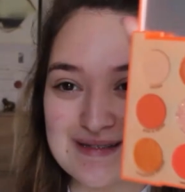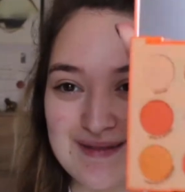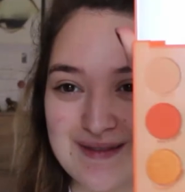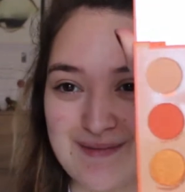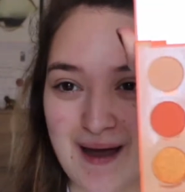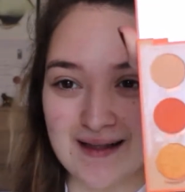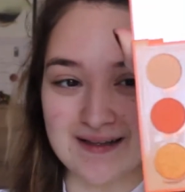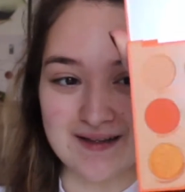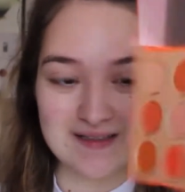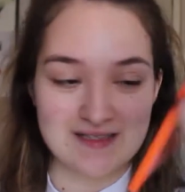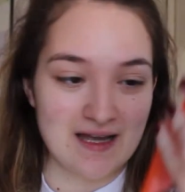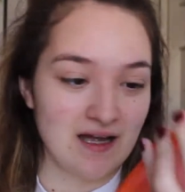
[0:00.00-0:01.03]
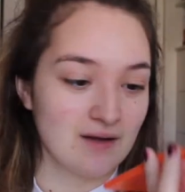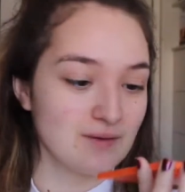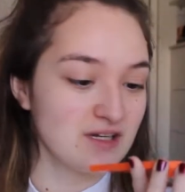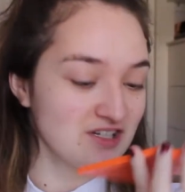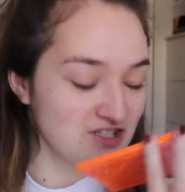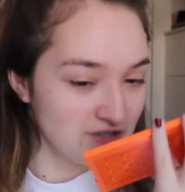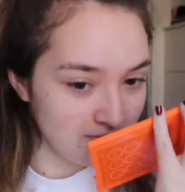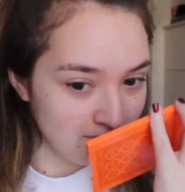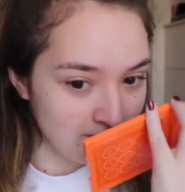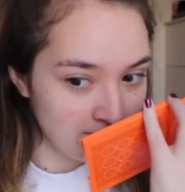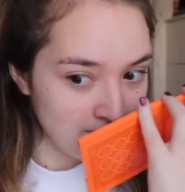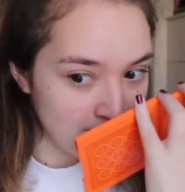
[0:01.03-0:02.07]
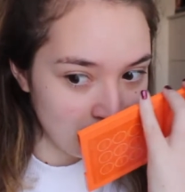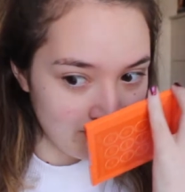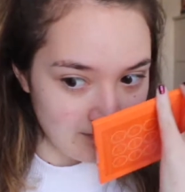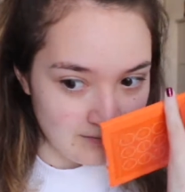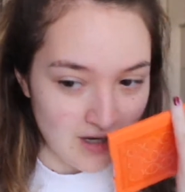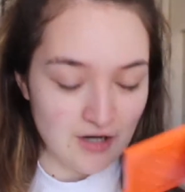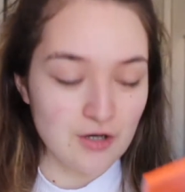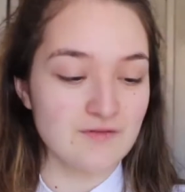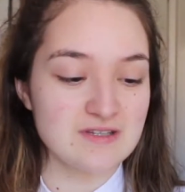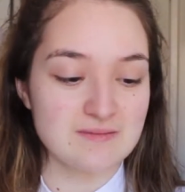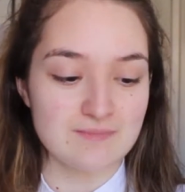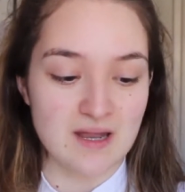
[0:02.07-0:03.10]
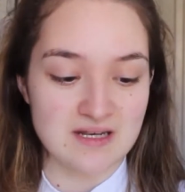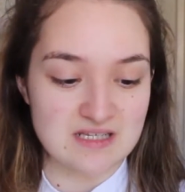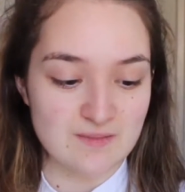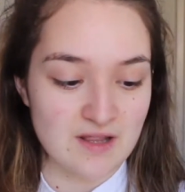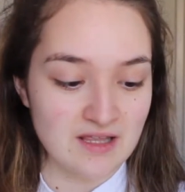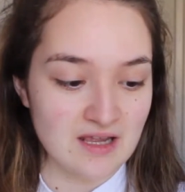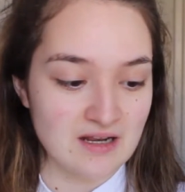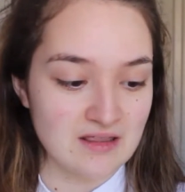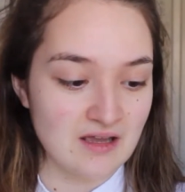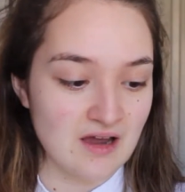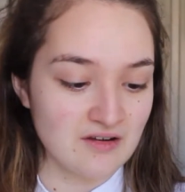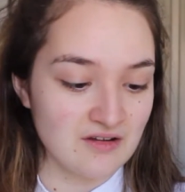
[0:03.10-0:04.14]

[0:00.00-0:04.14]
is what the palette looks like. I don't know if it's meant to smell like anything. I